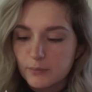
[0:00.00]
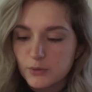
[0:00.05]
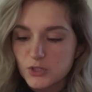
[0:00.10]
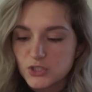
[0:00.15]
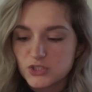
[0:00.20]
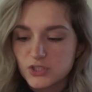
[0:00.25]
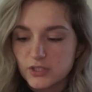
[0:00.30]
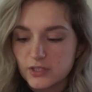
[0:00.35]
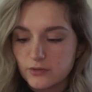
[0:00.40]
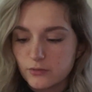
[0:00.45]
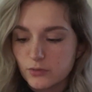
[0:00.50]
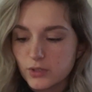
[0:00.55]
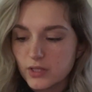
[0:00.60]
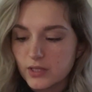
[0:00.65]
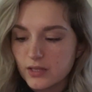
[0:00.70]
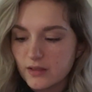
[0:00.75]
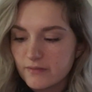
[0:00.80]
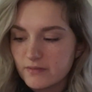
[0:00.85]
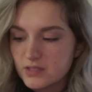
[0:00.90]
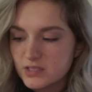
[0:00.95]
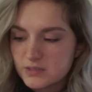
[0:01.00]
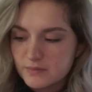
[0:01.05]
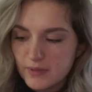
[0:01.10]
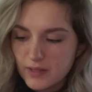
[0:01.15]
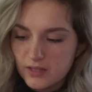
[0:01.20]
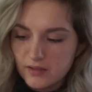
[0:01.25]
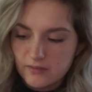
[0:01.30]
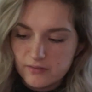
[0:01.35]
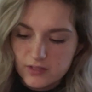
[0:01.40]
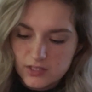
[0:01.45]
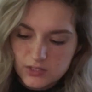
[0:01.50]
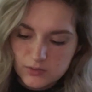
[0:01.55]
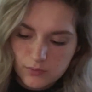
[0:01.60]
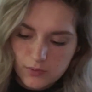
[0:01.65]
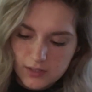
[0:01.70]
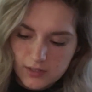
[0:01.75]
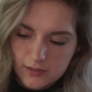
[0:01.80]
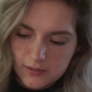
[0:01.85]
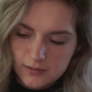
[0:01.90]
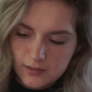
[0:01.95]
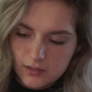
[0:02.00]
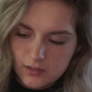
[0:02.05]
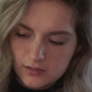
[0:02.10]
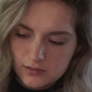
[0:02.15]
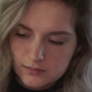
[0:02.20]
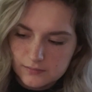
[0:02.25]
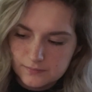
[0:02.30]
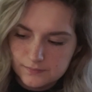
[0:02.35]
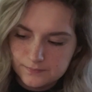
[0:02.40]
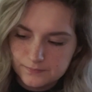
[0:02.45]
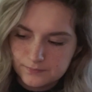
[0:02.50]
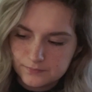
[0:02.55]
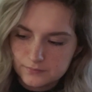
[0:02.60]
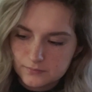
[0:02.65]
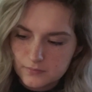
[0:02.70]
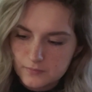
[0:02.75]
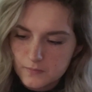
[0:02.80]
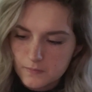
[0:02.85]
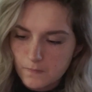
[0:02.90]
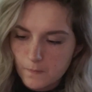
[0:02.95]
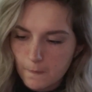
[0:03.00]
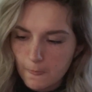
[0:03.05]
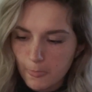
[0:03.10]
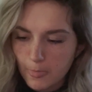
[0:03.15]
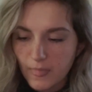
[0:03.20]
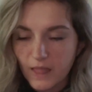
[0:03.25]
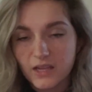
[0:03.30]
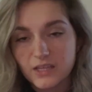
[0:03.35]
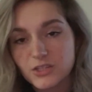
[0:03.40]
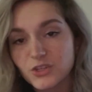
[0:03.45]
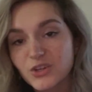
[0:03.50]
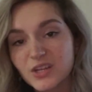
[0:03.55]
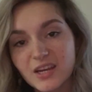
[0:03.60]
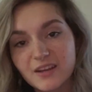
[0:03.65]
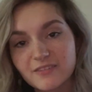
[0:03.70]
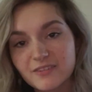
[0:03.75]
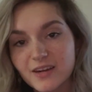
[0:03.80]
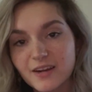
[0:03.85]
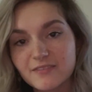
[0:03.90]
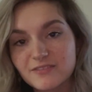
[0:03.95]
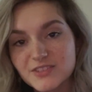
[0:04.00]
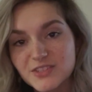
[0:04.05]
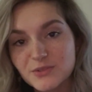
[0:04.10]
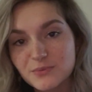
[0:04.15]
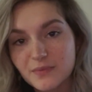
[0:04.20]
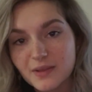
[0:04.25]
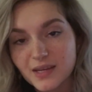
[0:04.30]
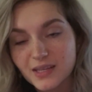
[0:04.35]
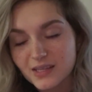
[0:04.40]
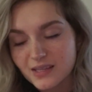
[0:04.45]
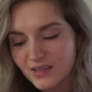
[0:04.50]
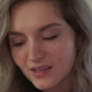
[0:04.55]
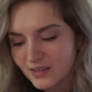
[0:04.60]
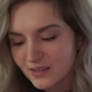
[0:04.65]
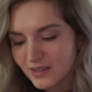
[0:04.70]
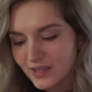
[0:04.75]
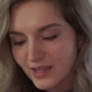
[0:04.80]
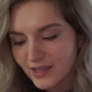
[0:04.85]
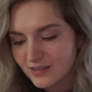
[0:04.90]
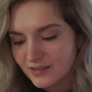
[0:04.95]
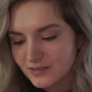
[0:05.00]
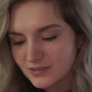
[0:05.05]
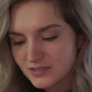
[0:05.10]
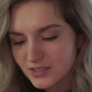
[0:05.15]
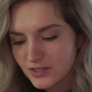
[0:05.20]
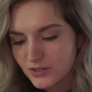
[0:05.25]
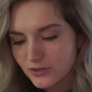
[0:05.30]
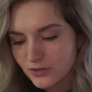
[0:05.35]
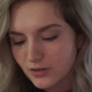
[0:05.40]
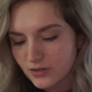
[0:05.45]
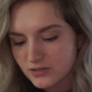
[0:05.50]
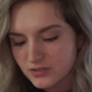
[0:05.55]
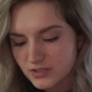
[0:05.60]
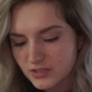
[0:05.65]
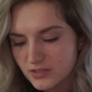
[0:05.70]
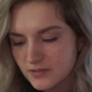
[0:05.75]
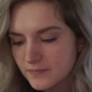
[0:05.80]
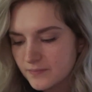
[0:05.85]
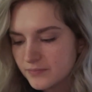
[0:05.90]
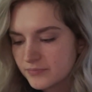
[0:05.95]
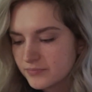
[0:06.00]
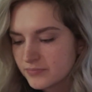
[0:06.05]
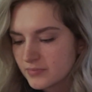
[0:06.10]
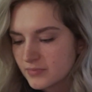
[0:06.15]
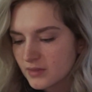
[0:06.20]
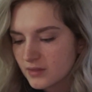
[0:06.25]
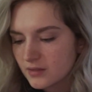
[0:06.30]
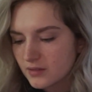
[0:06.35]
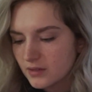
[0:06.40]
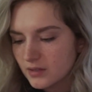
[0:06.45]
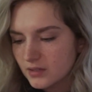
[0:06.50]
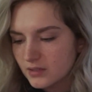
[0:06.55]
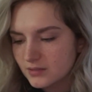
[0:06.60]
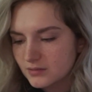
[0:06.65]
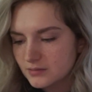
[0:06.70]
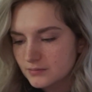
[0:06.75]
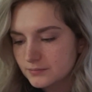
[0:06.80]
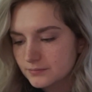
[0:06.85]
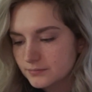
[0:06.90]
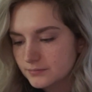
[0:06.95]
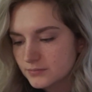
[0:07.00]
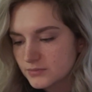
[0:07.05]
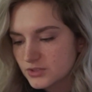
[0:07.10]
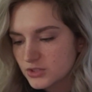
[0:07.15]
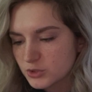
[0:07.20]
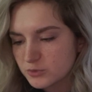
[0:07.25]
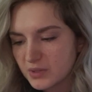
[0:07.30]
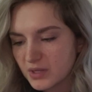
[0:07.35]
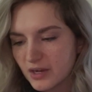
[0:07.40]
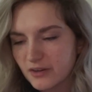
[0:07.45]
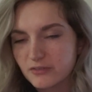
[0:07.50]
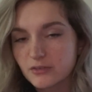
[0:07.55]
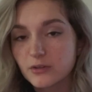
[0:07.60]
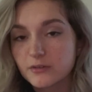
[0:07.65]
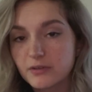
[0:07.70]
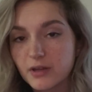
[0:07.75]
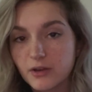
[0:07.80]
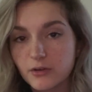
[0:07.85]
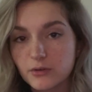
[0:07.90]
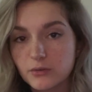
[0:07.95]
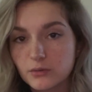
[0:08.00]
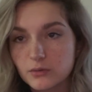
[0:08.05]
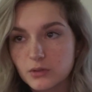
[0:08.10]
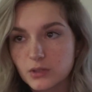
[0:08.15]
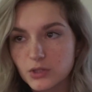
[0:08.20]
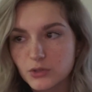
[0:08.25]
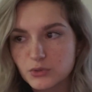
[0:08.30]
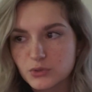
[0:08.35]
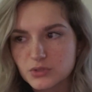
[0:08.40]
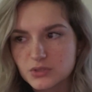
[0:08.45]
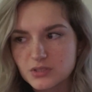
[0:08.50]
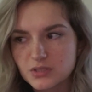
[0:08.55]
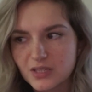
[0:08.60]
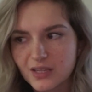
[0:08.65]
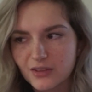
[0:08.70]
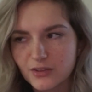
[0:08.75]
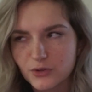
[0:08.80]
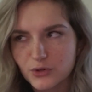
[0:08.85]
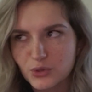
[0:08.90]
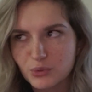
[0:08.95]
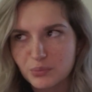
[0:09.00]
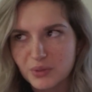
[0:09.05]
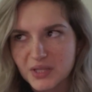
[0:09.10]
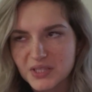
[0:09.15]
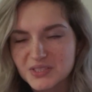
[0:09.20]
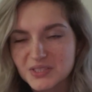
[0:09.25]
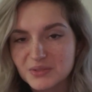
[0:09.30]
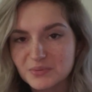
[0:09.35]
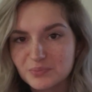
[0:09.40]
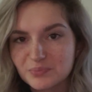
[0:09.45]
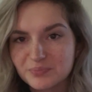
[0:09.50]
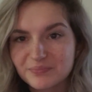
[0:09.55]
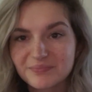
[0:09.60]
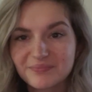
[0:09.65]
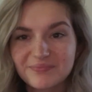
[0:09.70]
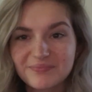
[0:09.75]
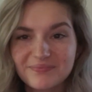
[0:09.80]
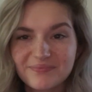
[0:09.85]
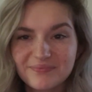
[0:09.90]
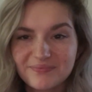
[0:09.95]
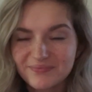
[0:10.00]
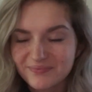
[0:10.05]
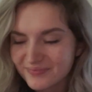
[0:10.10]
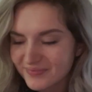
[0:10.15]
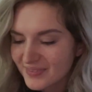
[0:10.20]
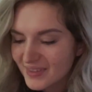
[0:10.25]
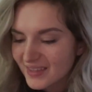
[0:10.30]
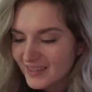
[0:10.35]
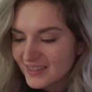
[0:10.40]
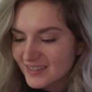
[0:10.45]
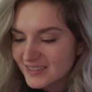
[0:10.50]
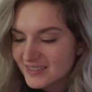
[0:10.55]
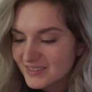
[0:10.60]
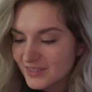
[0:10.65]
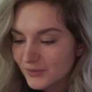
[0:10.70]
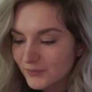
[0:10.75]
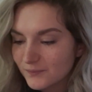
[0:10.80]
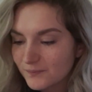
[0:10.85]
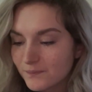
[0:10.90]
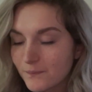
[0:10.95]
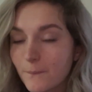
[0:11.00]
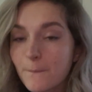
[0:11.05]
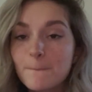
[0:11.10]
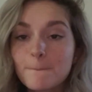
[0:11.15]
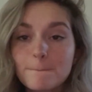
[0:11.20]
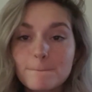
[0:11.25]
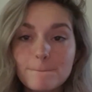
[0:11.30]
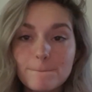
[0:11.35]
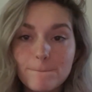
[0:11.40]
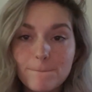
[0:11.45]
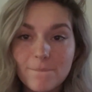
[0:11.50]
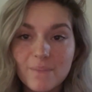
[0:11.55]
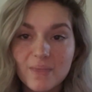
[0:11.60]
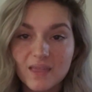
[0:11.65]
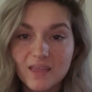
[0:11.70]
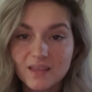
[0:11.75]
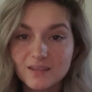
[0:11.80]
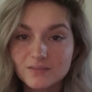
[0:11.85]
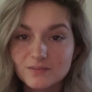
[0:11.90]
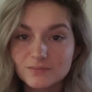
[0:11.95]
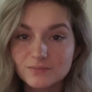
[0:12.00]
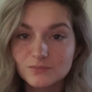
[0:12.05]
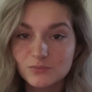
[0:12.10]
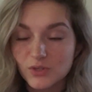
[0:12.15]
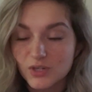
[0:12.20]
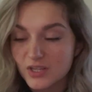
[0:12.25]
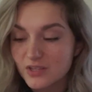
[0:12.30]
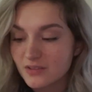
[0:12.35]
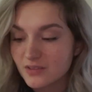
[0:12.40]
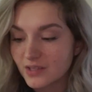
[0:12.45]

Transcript: personally really love the smell of this one. And you can never have too many candles at your altar. Just be careful of how close together you place them. So, what do